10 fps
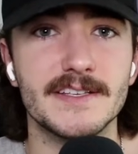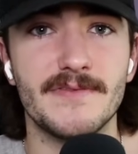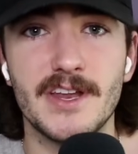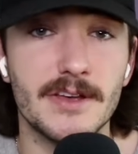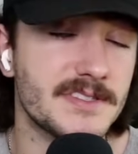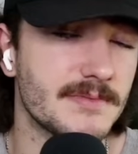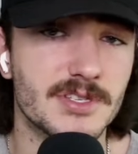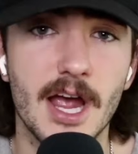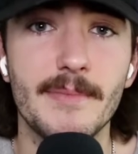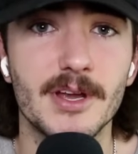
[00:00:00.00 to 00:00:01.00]
this video,
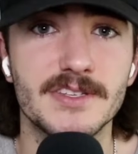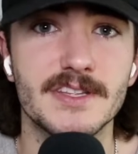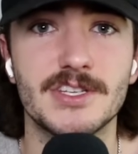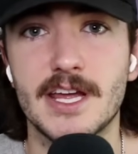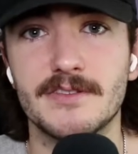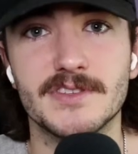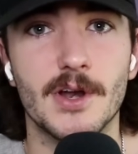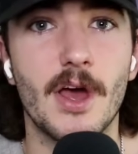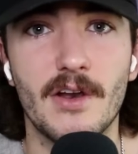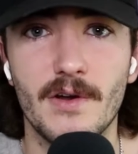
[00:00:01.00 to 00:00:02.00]
subscribe here to the channel,
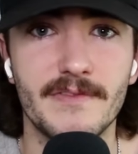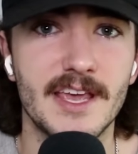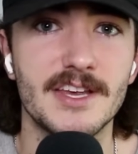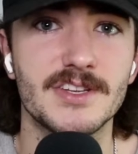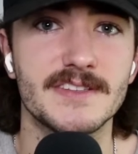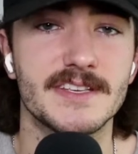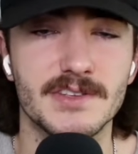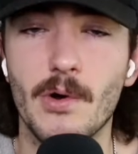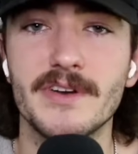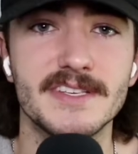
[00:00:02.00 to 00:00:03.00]
turn on notifications.
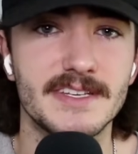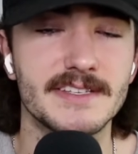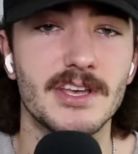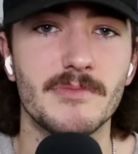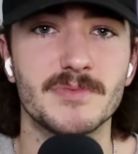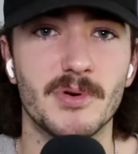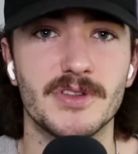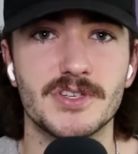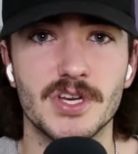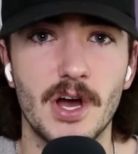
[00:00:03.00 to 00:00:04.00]
As always, it does help
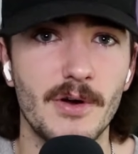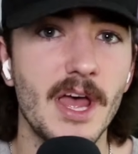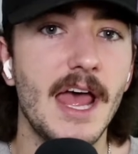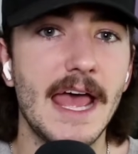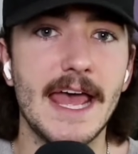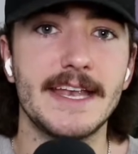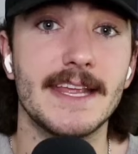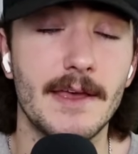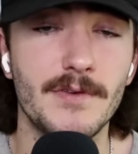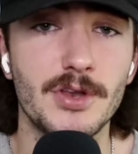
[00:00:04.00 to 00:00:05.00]
support the show.
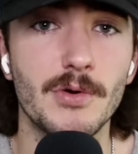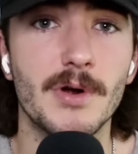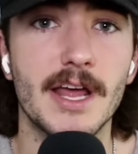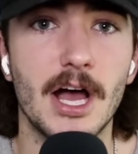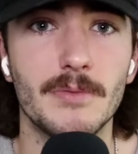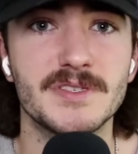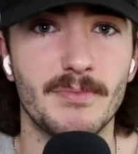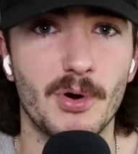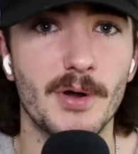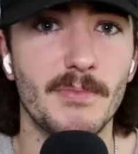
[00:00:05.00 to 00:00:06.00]
And if you do want to help
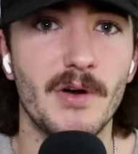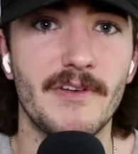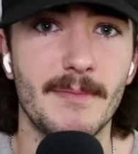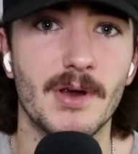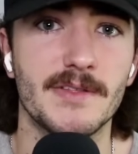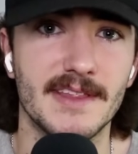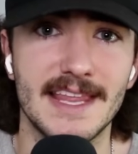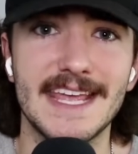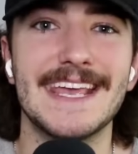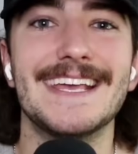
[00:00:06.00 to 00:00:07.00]
support Movember, the
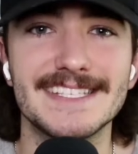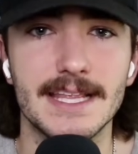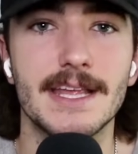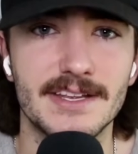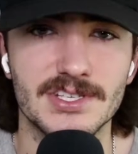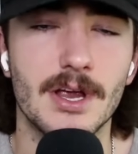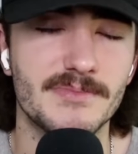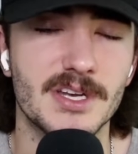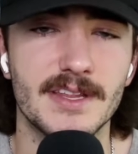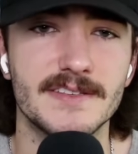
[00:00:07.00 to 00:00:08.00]
link is in the
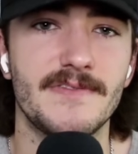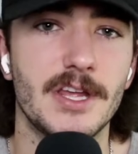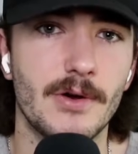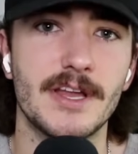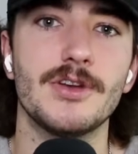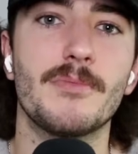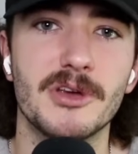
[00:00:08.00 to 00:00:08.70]
description of this video. I do